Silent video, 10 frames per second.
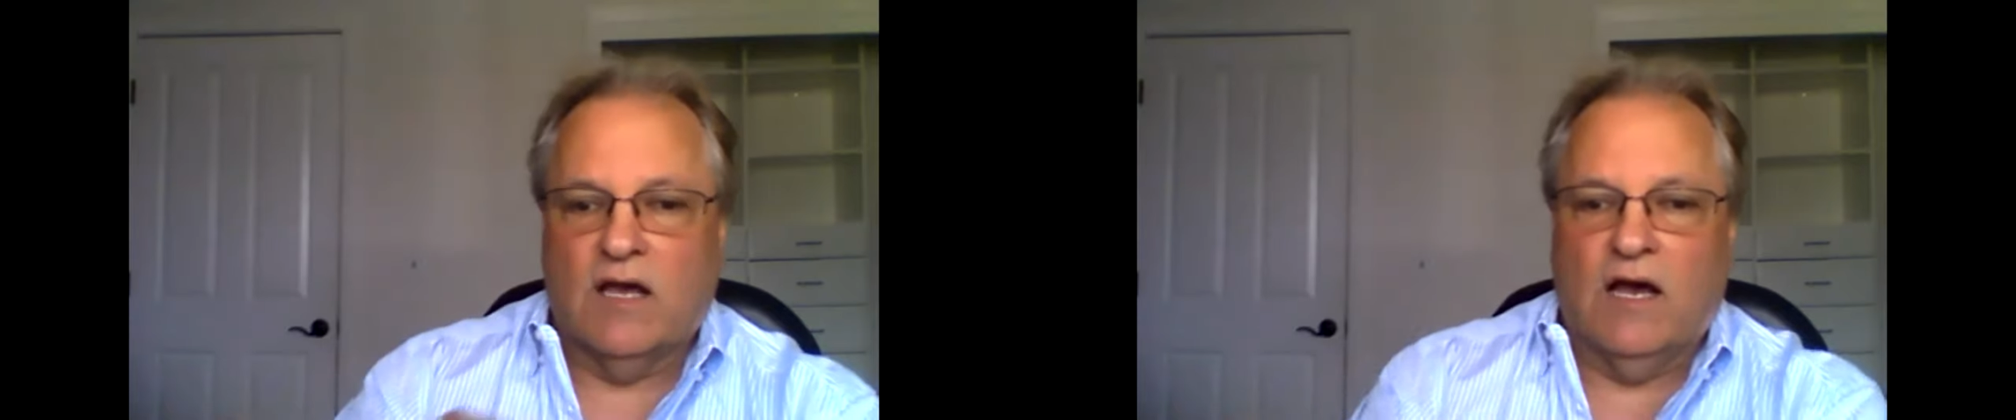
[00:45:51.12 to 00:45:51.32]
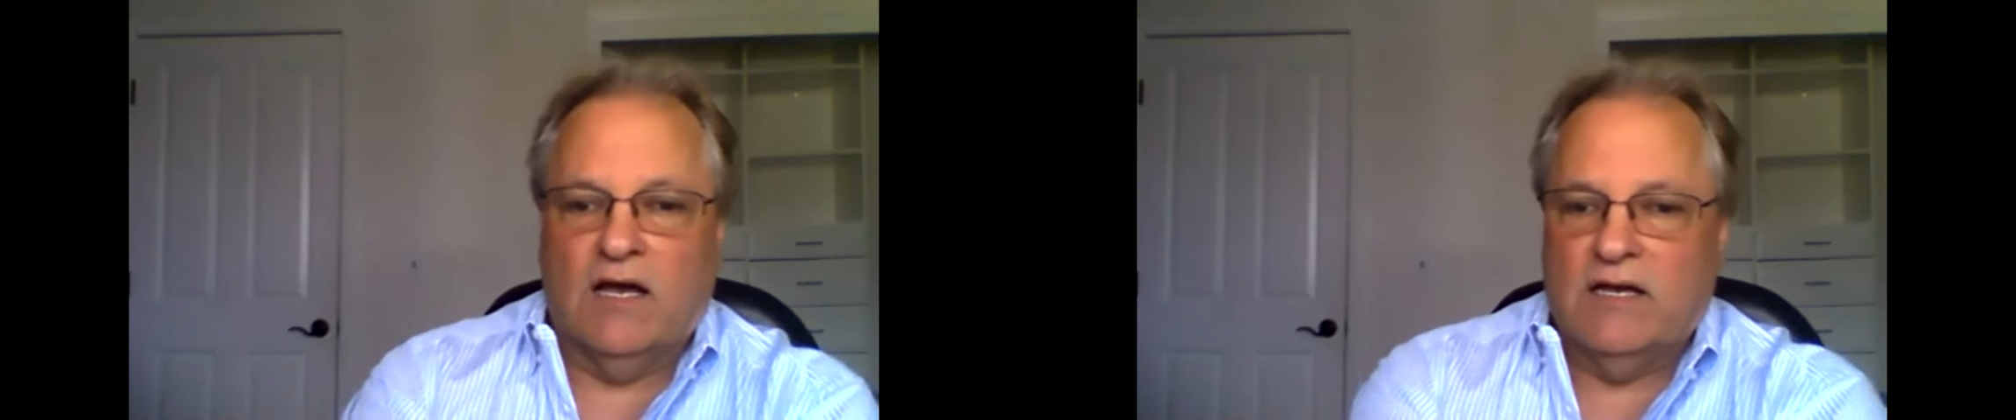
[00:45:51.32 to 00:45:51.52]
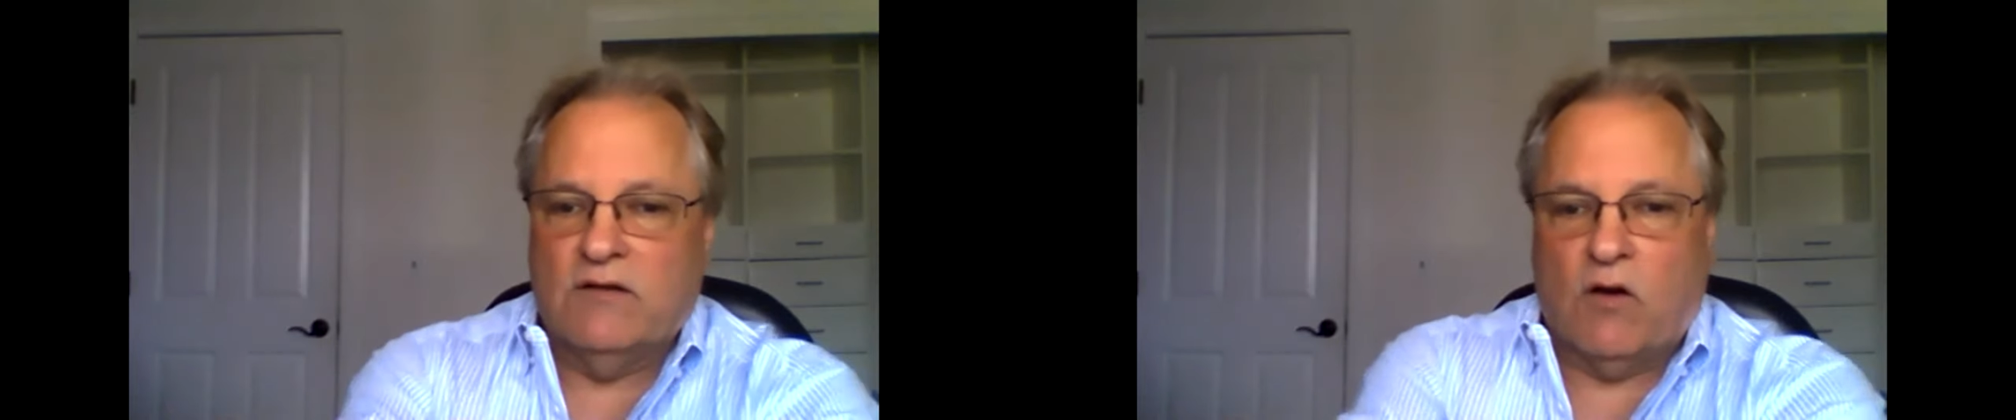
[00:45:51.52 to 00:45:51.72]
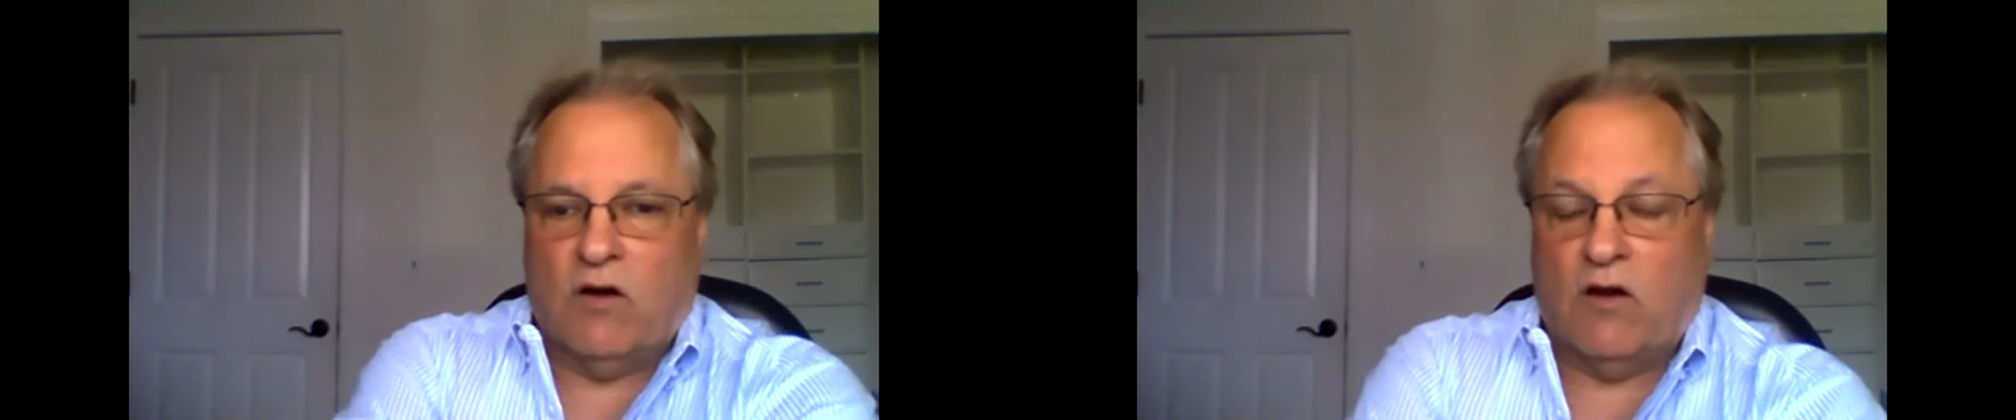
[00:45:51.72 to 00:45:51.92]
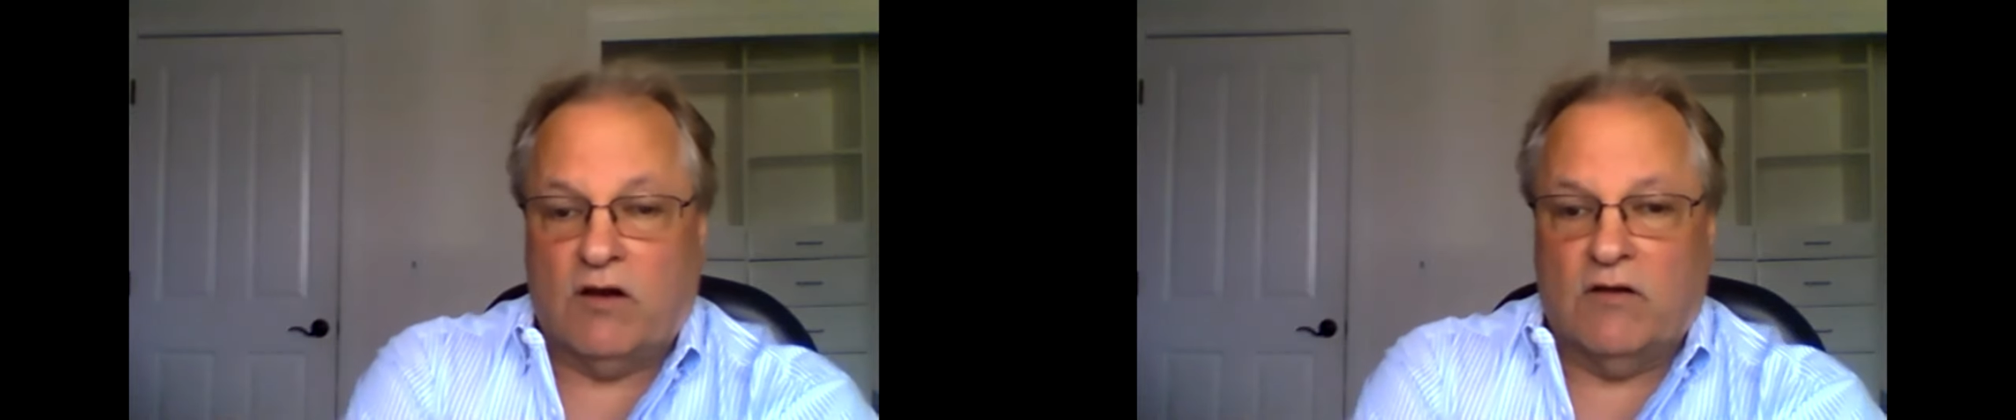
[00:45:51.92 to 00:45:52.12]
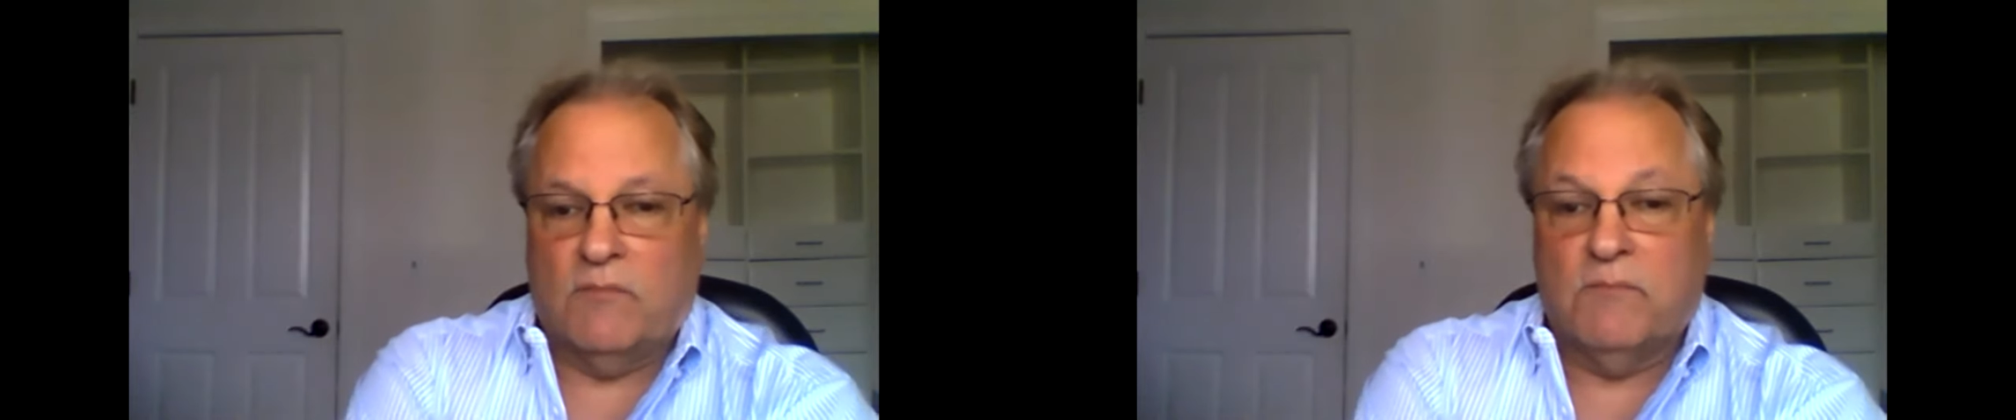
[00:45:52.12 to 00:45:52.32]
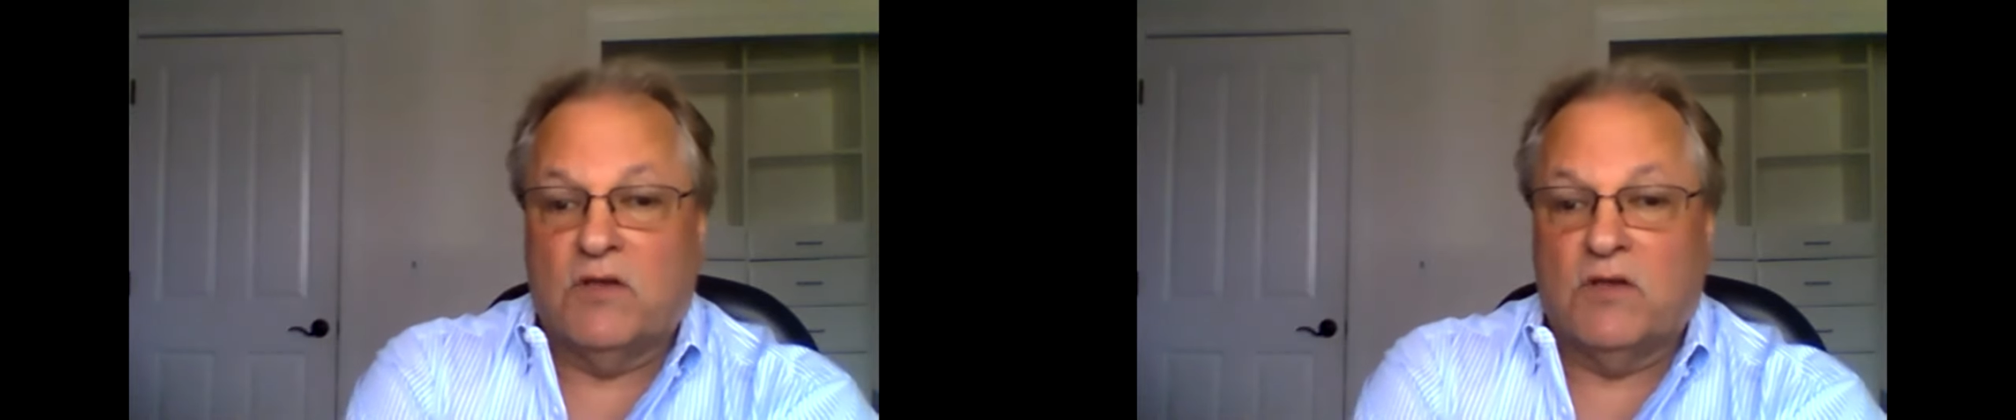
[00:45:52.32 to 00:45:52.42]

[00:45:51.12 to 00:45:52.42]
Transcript: uh, are, are